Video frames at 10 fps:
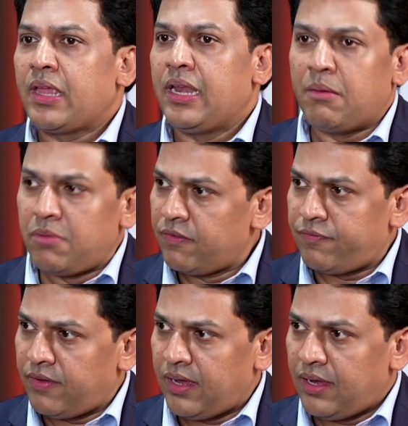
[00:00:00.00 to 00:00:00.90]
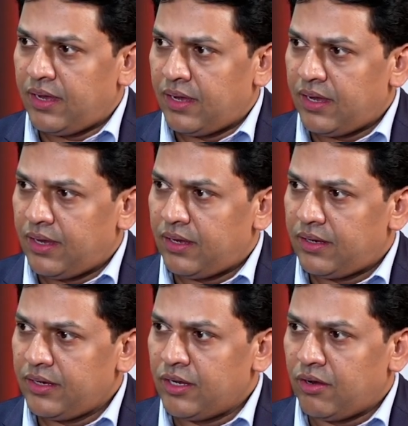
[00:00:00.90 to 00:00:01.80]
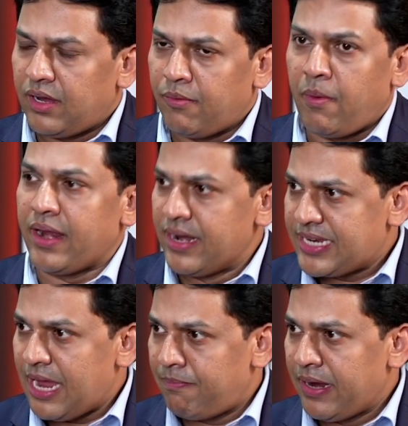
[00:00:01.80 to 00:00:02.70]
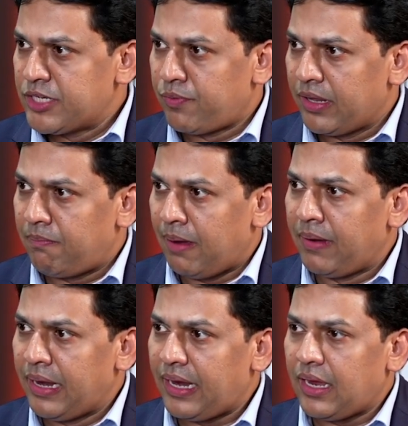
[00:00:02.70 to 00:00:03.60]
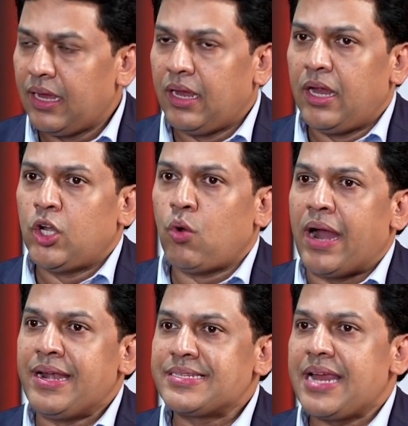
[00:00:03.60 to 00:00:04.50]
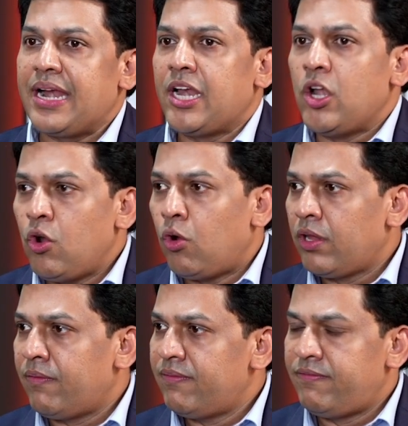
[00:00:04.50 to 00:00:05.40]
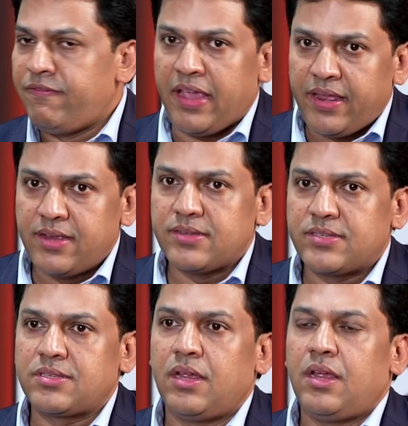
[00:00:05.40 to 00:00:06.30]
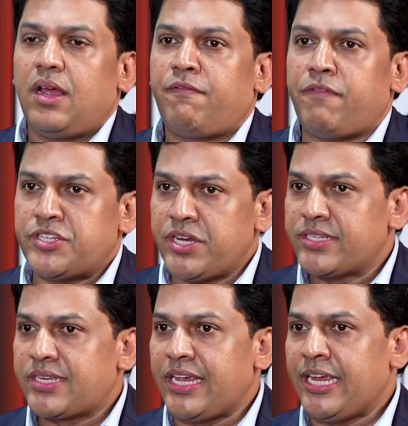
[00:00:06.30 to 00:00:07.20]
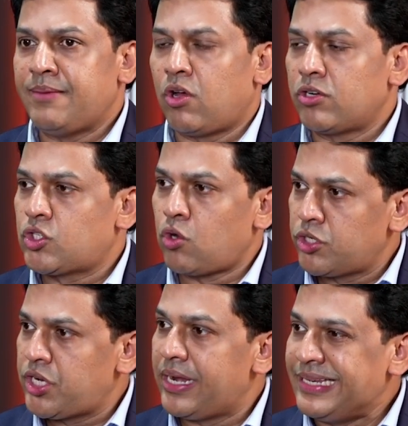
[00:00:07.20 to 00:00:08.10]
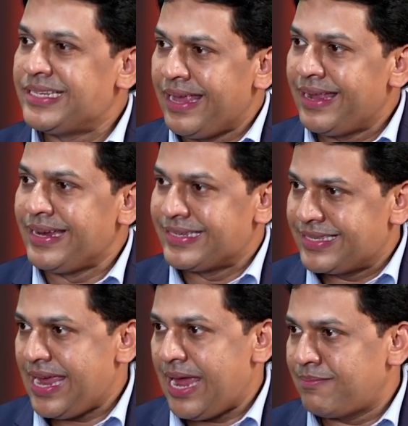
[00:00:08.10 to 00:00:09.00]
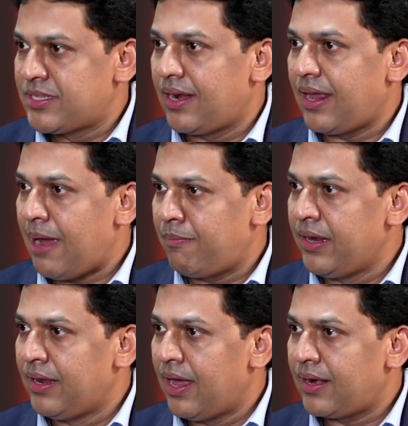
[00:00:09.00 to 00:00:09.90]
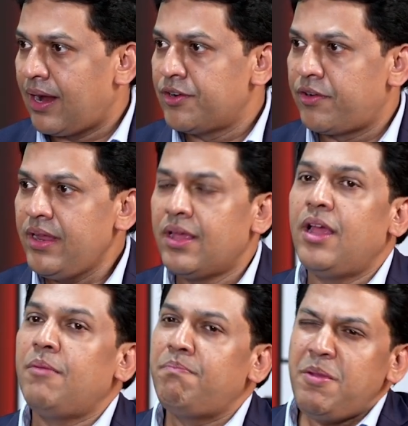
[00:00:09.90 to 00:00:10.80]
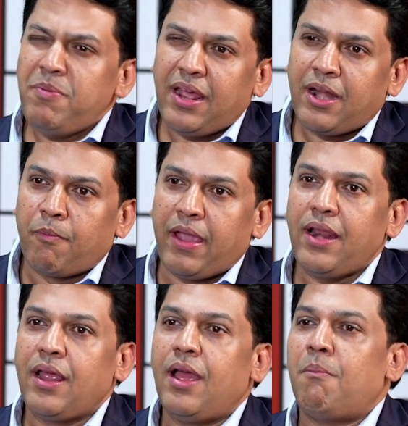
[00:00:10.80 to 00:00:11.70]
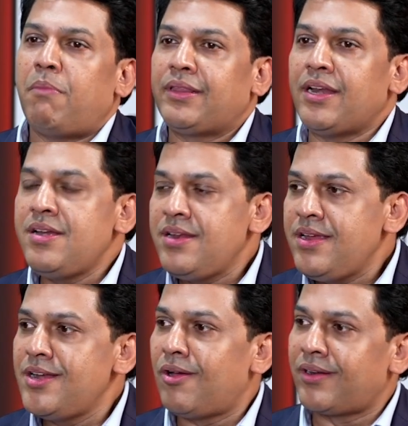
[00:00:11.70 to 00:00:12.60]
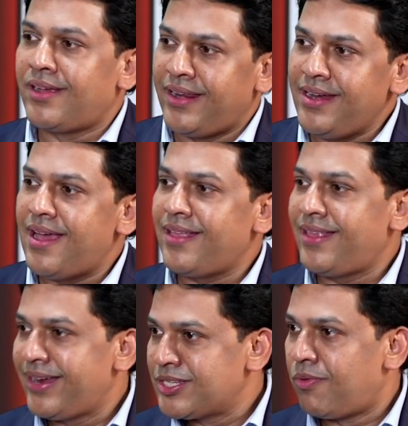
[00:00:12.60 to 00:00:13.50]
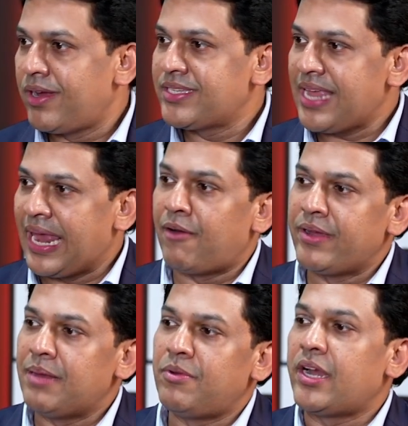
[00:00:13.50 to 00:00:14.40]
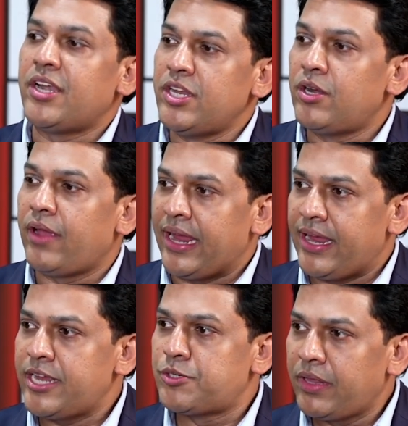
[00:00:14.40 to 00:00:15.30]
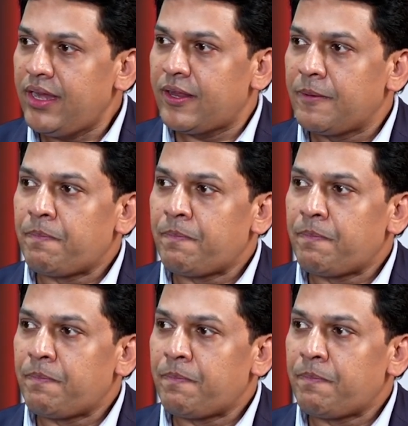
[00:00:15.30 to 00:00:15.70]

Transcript: a number of awareness campaigns for the public to understand and know the various phishing schemes or social engineering scams that are happening in our country. People are aware, but the need or greed, I think, is what's allowing them to continue to engage with it.